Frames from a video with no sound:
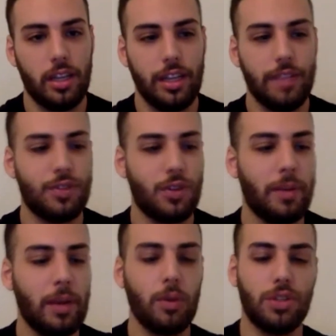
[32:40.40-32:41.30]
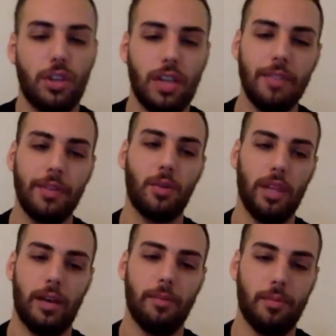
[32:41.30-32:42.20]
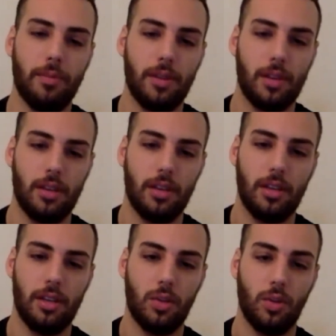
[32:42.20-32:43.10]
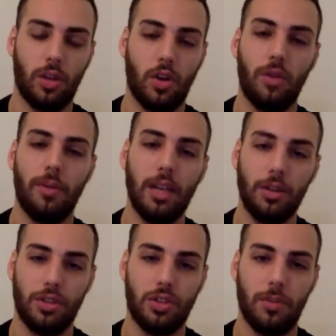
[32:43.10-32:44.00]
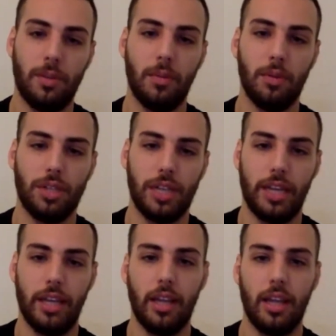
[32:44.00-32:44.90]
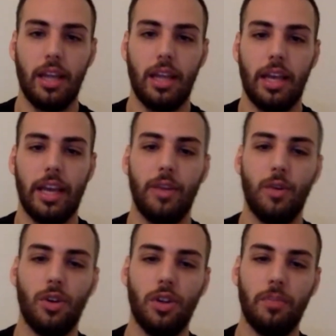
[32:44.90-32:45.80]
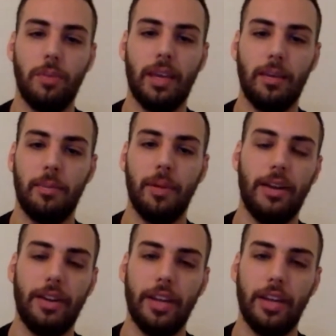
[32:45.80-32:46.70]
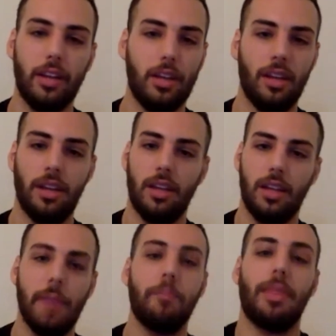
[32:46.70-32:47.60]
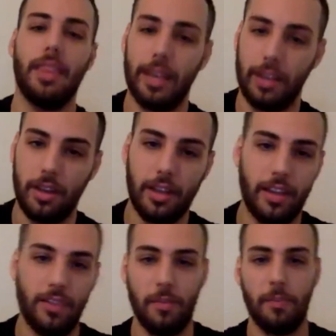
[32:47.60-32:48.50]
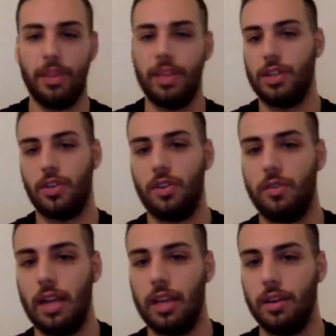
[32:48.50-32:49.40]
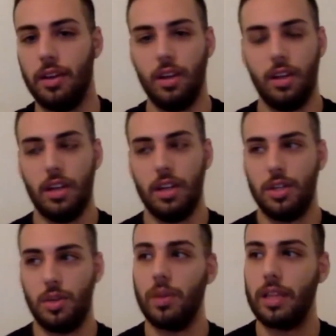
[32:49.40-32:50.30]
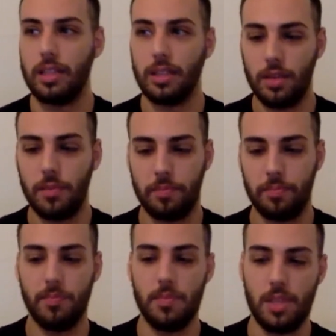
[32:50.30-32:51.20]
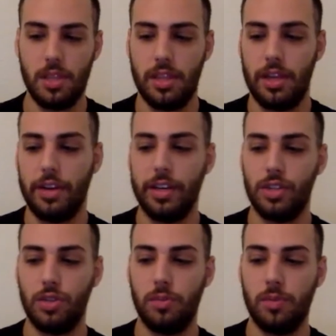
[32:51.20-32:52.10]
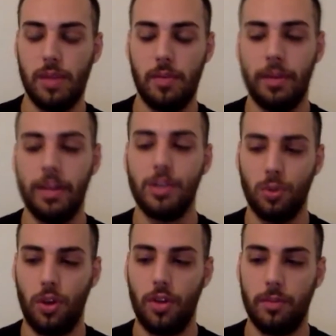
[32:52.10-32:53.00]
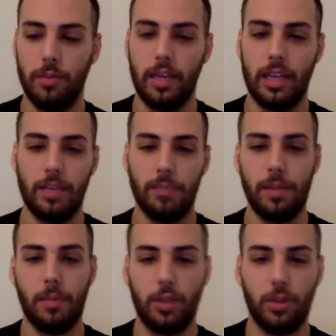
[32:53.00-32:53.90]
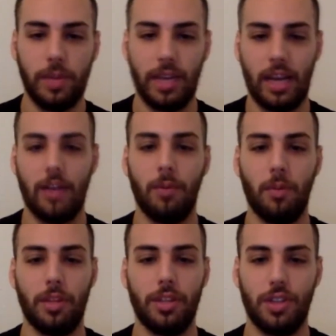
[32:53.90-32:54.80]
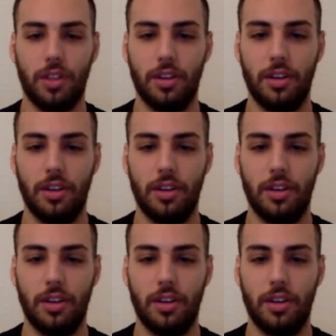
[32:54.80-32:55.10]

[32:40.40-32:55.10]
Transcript: if somebody was not living to them, to the core values, somebody would say, "Hey, you're not being very empathetic if empathy is a core value." So there needs to everybody needs to know them, and people need to be accountable with each other.